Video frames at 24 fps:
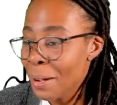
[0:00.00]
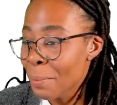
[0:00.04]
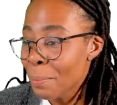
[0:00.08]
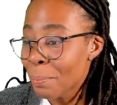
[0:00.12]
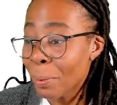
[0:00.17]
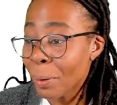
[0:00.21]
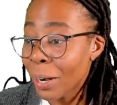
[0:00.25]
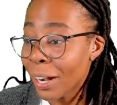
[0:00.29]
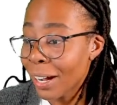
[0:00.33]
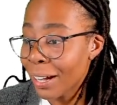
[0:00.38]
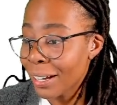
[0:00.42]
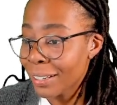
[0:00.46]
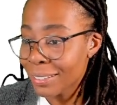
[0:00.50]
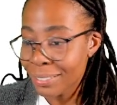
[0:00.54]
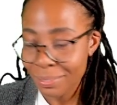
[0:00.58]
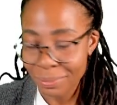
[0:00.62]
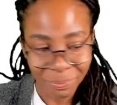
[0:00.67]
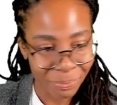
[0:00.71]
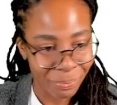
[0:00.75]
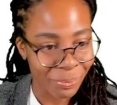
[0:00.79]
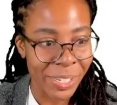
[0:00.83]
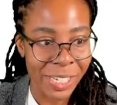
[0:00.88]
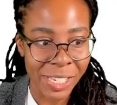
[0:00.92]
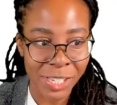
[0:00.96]
but
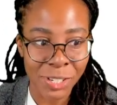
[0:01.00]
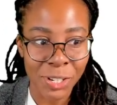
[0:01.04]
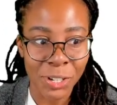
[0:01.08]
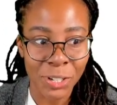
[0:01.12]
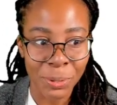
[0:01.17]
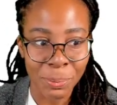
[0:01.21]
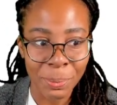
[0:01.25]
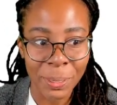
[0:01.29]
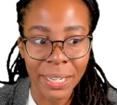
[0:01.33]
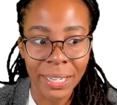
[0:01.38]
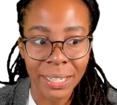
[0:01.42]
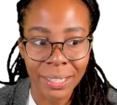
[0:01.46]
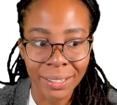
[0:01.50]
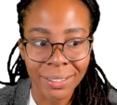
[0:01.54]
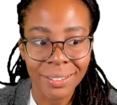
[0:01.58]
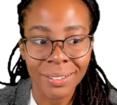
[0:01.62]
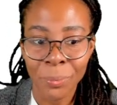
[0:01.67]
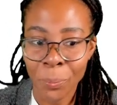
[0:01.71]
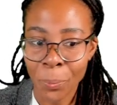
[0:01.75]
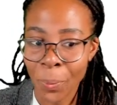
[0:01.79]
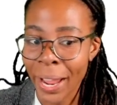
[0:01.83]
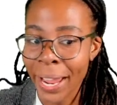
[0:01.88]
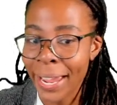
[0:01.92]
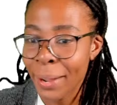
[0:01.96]
this is going to be
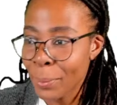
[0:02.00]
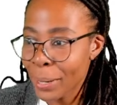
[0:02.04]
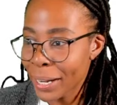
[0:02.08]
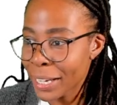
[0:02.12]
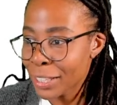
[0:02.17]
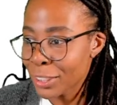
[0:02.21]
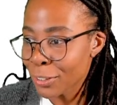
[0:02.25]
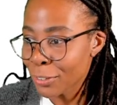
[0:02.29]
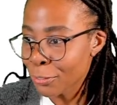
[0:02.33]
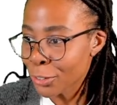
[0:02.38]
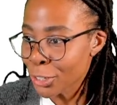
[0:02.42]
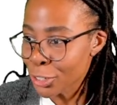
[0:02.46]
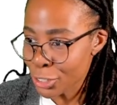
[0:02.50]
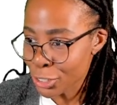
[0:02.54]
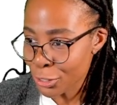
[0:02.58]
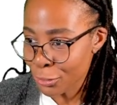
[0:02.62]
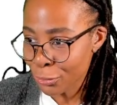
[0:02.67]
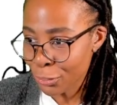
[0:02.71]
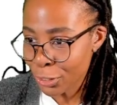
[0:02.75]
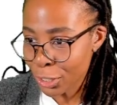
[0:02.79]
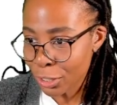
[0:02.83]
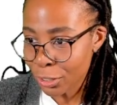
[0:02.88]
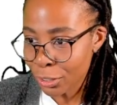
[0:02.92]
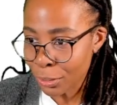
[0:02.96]
way in the future
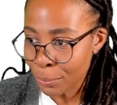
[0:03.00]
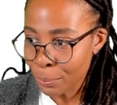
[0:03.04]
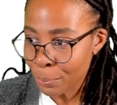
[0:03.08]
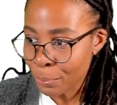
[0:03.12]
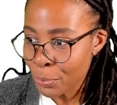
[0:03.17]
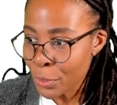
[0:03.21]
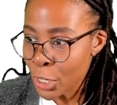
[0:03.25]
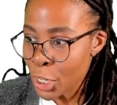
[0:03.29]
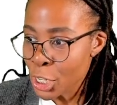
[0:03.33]
for you.